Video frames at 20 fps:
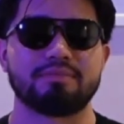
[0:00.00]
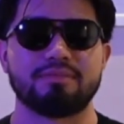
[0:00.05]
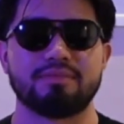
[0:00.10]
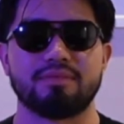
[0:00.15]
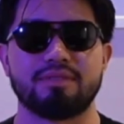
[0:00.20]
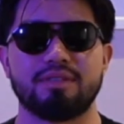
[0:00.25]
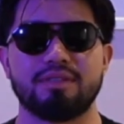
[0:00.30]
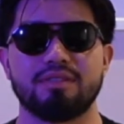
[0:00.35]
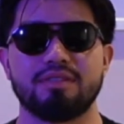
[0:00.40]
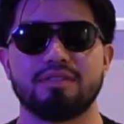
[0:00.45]

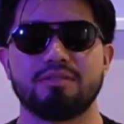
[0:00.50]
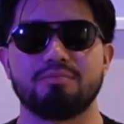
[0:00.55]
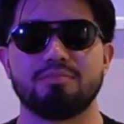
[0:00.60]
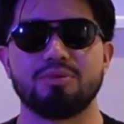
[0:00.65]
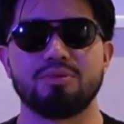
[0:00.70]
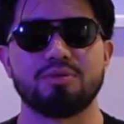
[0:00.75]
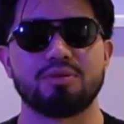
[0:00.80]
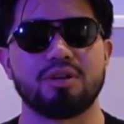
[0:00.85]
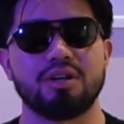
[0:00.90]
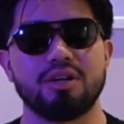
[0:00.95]
you know,
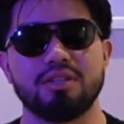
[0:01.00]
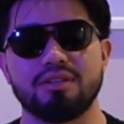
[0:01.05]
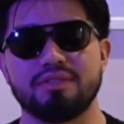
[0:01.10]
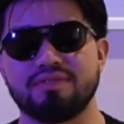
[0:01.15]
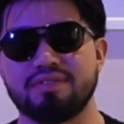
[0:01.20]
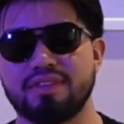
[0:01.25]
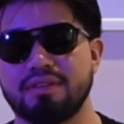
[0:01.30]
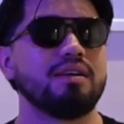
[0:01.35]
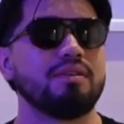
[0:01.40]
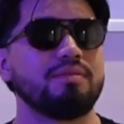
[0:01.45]
blue collar
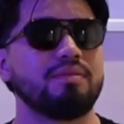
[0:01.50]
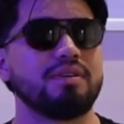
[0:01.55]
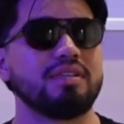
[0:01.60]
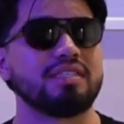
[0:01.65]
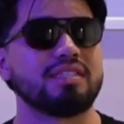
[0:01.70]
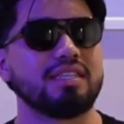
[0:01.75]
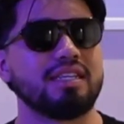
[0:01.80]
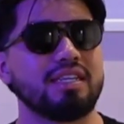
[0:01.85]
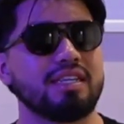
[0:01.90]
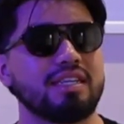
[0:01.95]
family, where
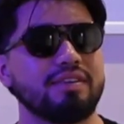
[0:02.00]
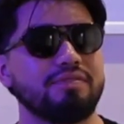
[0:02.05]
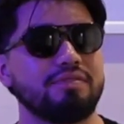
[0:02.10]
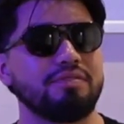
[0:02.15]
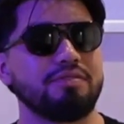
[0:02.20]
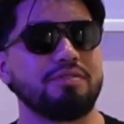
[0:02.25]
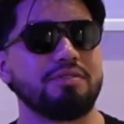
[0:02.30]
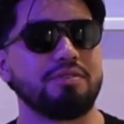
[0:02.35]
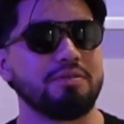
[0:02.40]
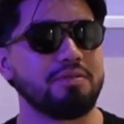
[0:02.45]
it's like if
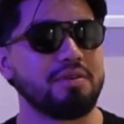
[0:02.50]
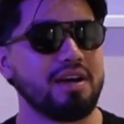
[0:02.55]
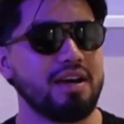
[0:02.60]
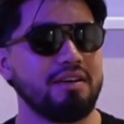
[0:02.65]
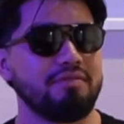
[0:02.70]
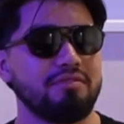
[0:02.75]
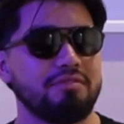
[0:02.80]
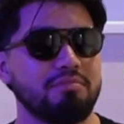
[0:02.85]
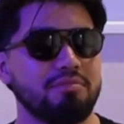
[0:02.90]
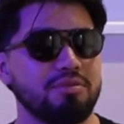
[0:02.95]
you don't
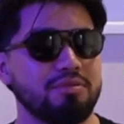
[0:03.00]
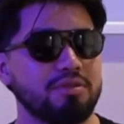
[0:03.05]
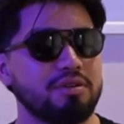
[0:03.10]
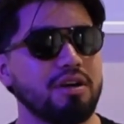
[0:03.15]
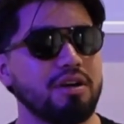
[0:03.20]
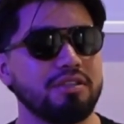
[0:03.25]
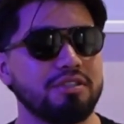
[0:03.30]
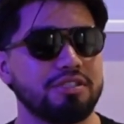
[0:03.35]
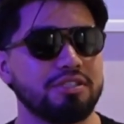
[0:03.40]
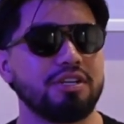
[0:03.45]
have a blue
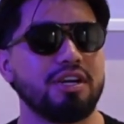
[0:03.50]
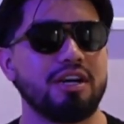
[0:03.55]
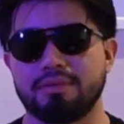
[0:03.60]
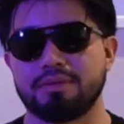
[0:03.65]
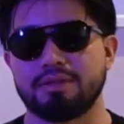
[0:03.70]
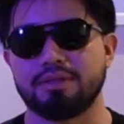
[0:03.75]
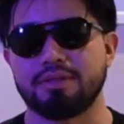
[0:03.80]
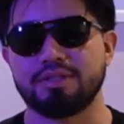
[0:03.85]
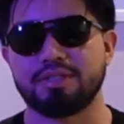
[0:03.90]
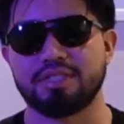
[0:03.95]
collar
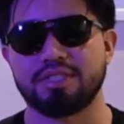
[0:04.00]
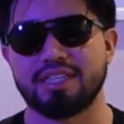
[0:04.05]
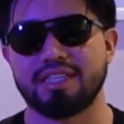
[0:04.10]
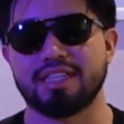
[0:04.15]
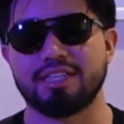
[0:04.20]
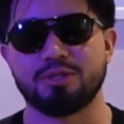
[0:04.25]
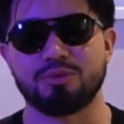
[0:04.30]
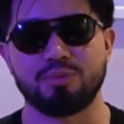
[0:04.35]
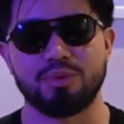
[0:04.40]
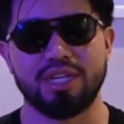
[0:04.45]
job, you're seen
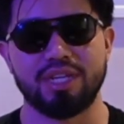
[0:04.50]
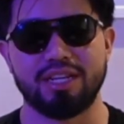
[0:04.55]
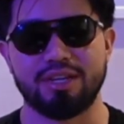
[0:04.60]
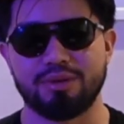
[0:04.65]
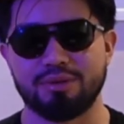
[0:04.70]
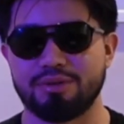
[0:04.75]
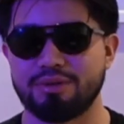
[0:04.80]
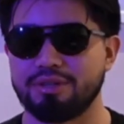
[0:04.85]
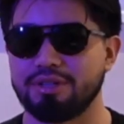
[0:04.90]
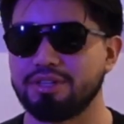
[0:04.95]
as
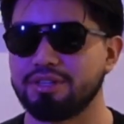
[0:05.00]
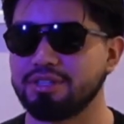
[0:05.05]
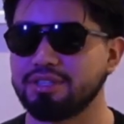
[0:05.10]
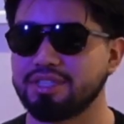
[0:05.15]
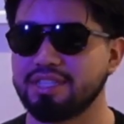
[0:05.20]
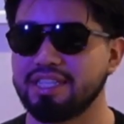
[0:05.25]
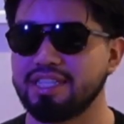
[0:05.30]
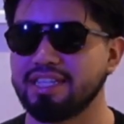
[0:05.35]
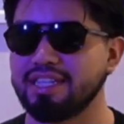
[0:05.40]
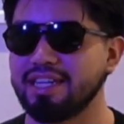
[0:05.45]
weak or you're
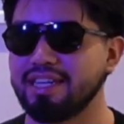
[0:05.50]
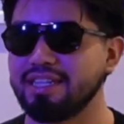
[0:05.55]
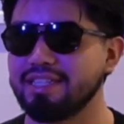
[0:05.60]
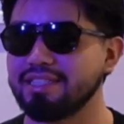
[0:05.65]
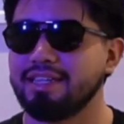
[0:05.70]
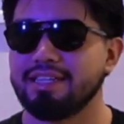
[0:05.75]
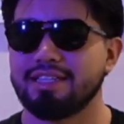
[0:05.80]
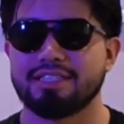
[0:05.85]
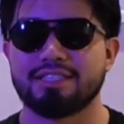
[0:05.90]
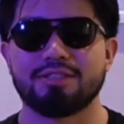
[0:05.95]
seen
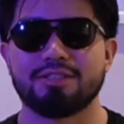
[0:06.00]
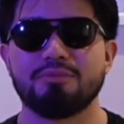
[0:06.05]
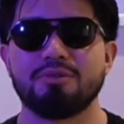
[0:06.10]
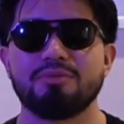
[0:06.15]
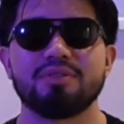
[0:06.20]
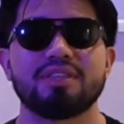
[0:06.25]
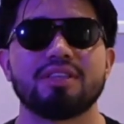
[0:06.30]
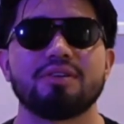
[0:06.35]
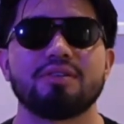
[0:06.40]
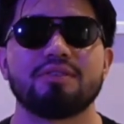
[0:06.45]
as someone
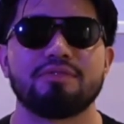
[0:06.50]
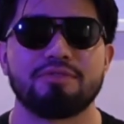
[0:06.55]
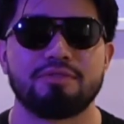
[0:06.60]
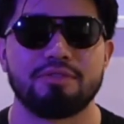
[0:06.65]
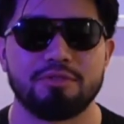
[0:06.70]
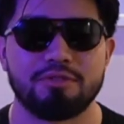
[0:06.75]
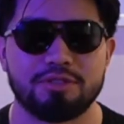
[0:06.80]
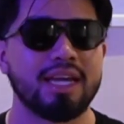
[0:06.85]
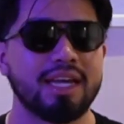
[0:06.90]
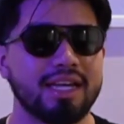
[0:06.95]
without a
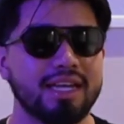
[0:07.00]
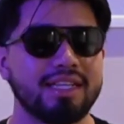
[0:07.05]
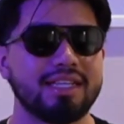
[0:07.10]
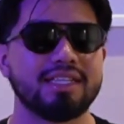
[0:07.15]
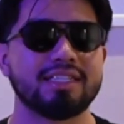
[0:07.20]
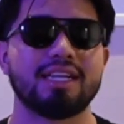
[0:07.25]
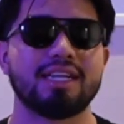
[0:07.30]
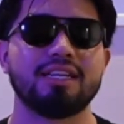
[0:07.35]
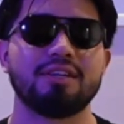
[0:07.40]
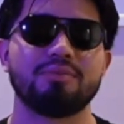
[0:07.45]
future. And that's
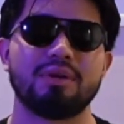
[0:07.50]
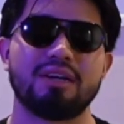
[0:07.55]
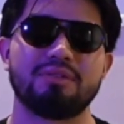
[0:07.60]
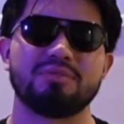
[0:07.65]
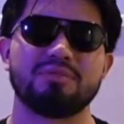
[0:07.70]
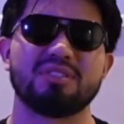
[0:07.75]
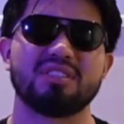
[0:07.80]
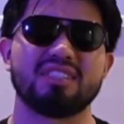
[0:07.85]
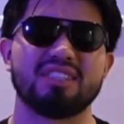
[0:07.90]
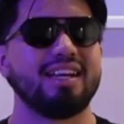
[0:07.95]
kind of where I
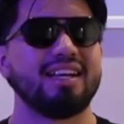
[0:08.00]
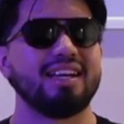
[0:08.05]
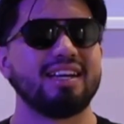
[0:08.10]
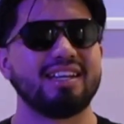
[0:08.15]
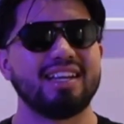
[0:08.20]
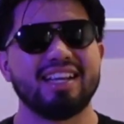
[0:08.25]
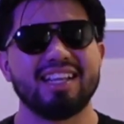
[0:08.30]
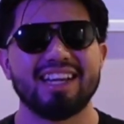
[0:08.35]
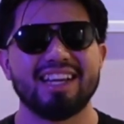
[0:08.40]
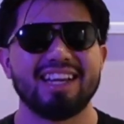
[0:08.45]
was stuck in. And
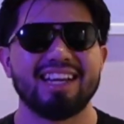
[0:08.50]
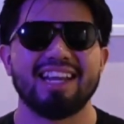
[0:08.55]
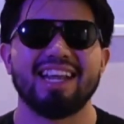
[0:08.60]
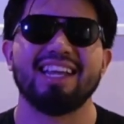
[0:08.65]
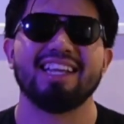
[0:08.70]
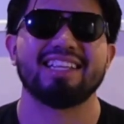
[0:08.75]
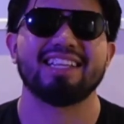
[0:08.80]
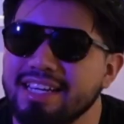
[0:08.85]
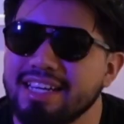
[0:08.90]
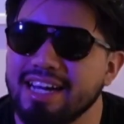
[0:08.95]
I didn't
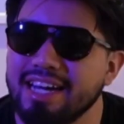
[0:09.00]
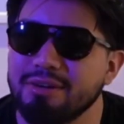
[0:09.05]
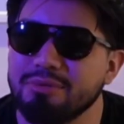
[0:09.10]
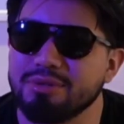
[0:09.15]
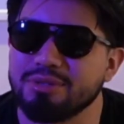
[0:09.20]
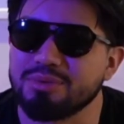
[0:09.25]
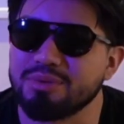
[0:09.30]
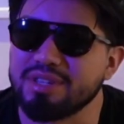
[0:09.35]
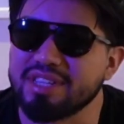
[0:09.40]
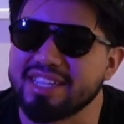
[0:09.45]
like that. I
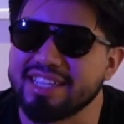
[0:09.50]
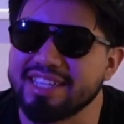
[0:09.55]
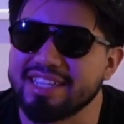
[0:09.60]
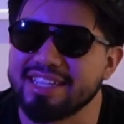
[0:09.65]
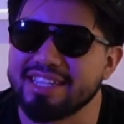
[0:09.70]
was working in a